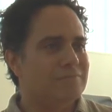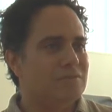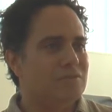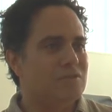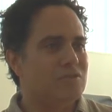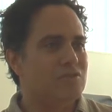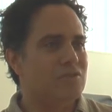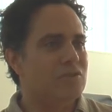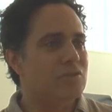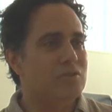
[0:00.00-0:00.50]

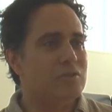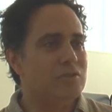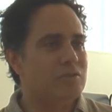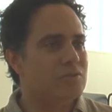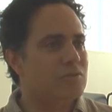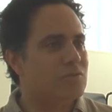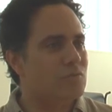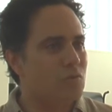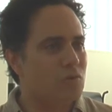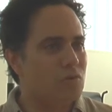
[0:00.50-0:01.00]

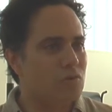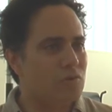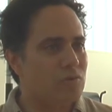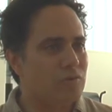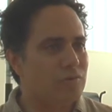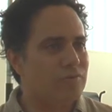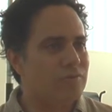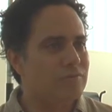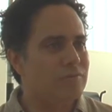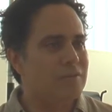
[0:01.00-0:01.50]
serious
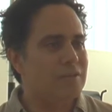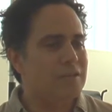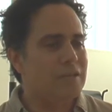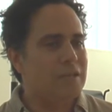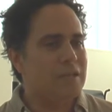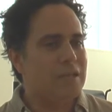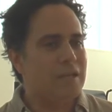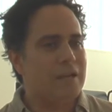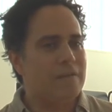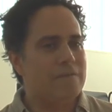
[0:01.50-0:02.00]
world,
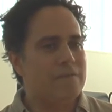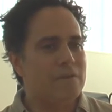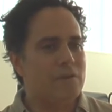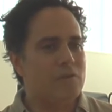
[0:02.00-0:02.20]
and